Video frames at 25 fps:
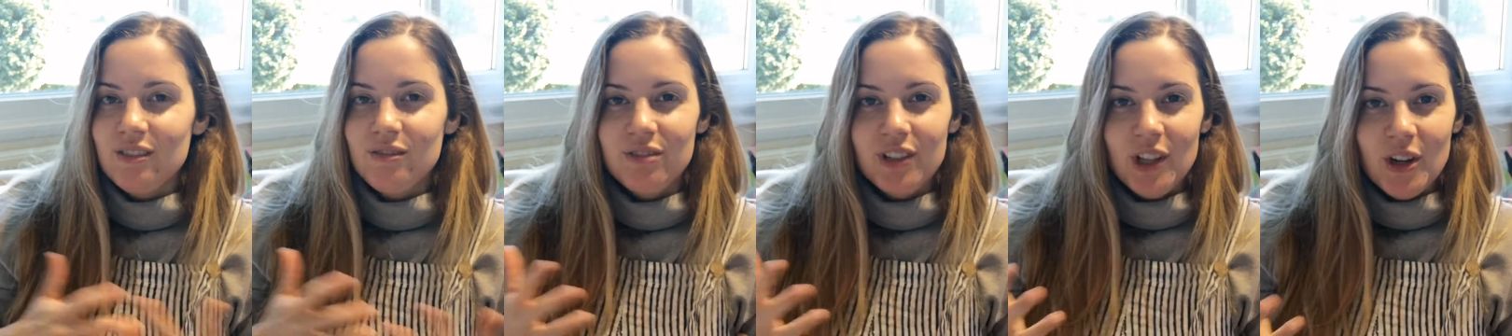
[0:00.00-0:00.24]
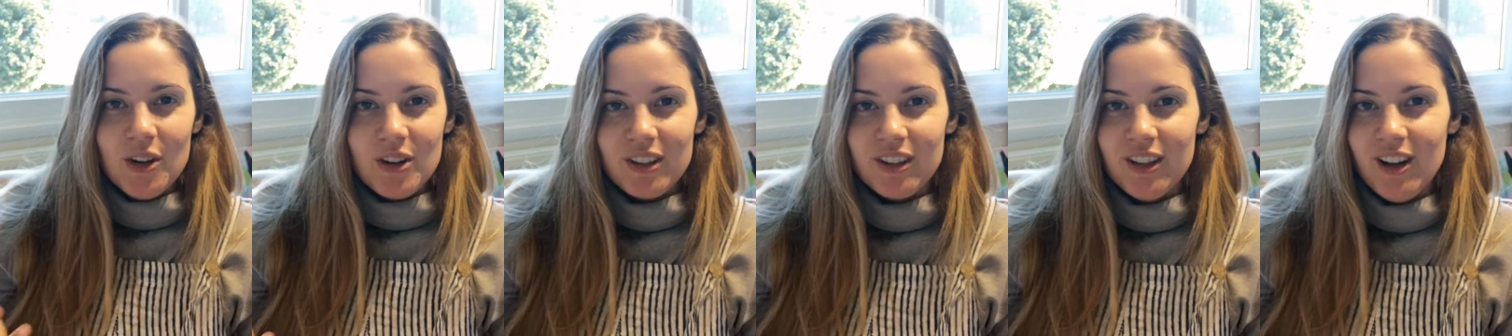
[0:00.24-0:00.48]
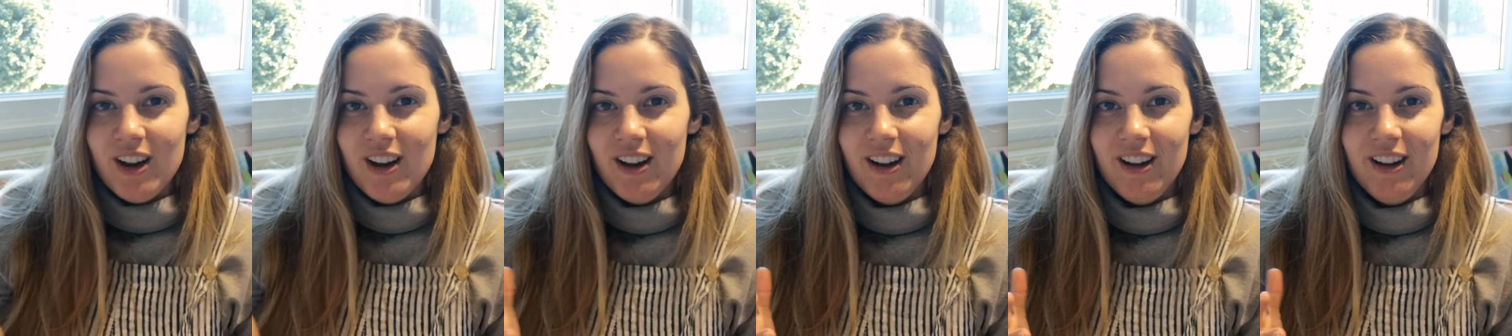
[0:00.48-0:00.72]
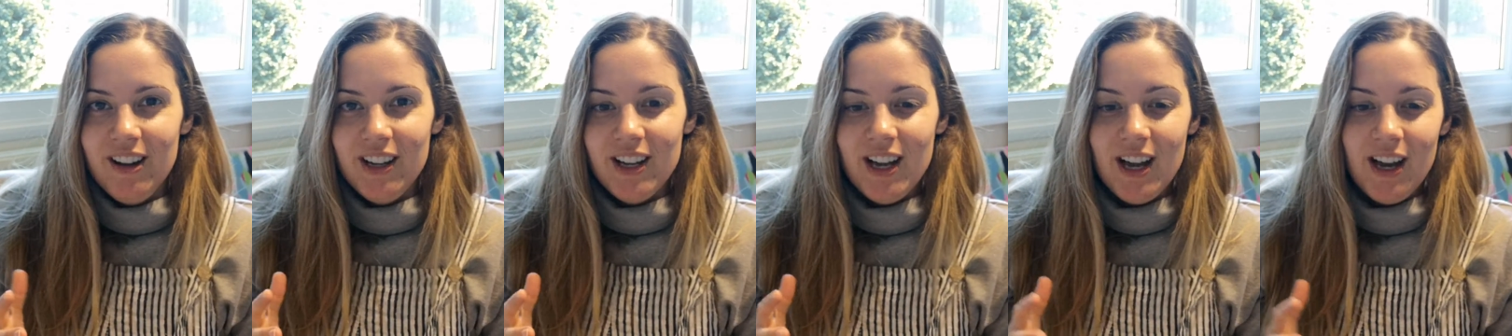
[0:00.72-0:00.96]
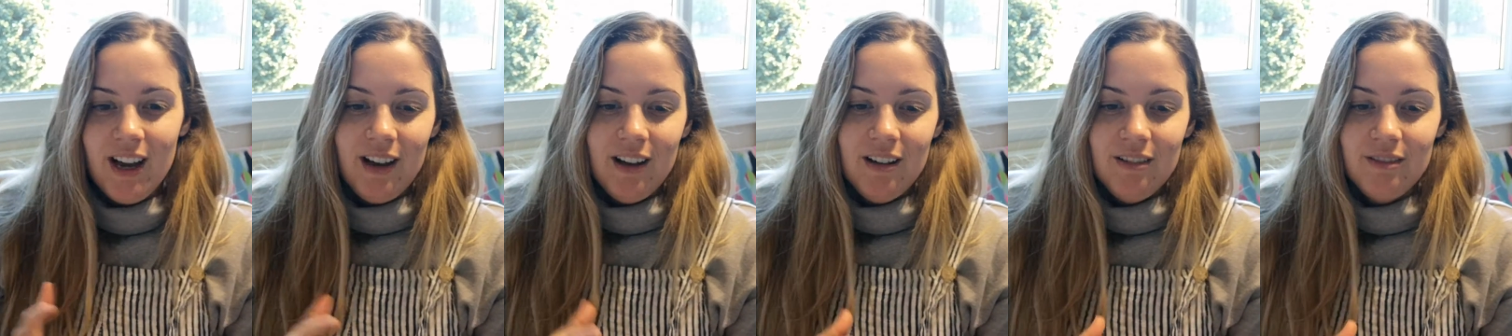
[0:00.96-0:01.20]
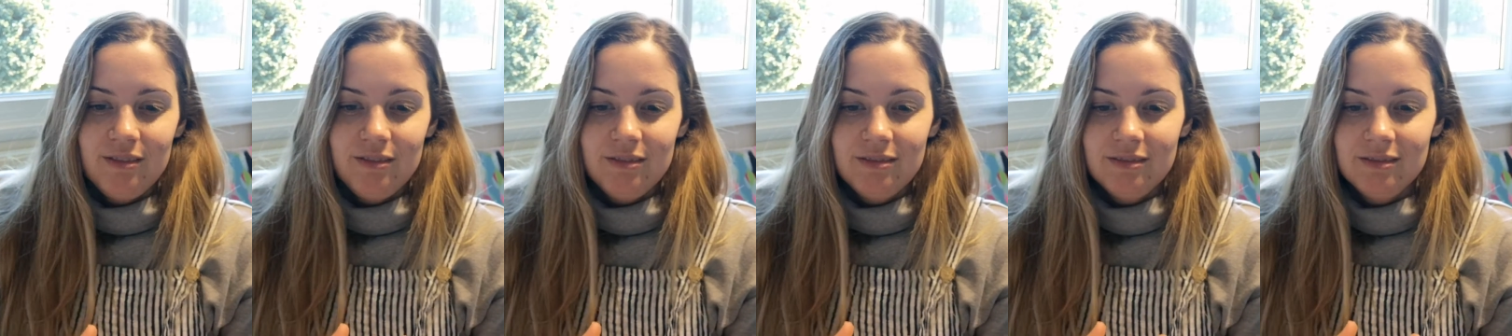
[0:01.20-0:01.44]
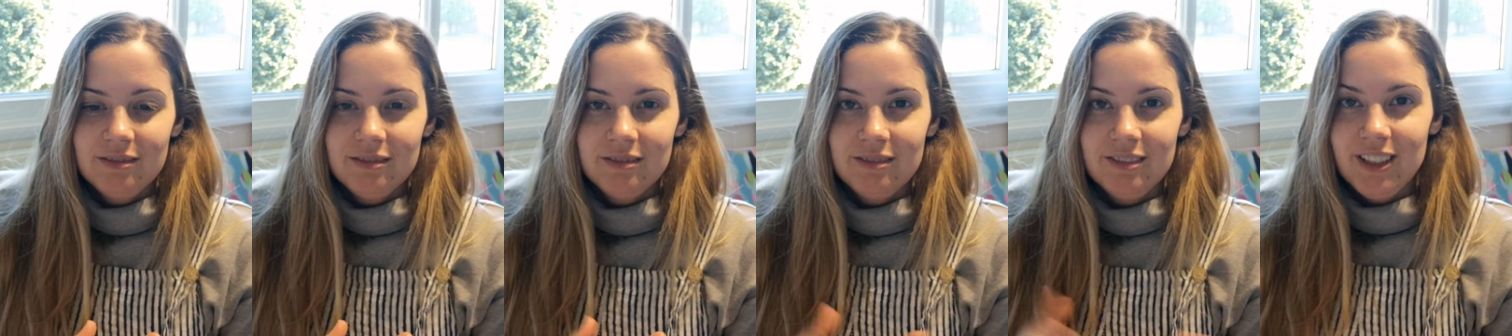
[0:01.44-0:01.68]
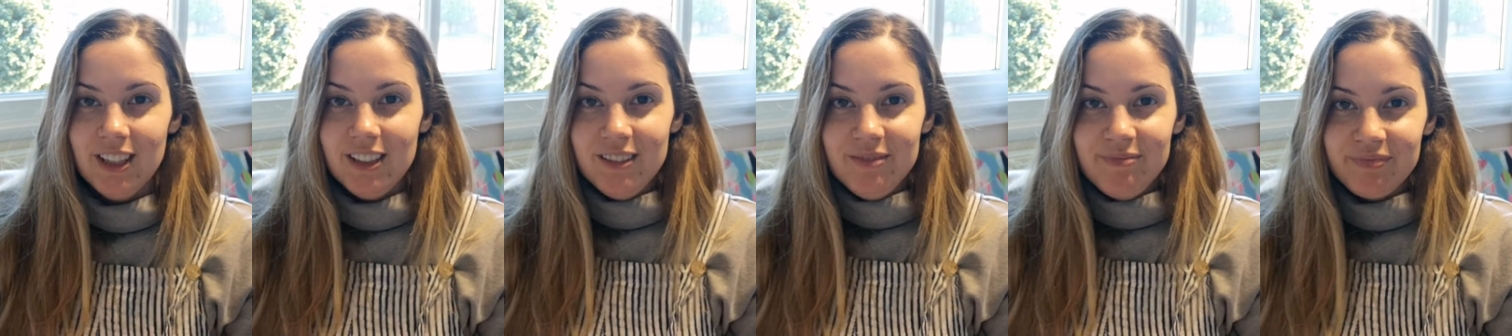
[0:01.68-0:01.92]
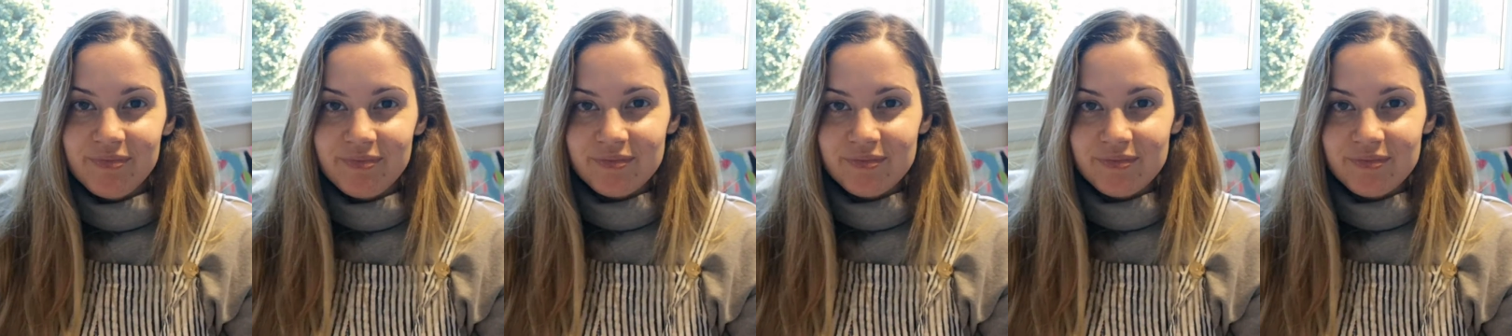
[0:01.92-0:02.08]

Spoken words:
vlog that I have done.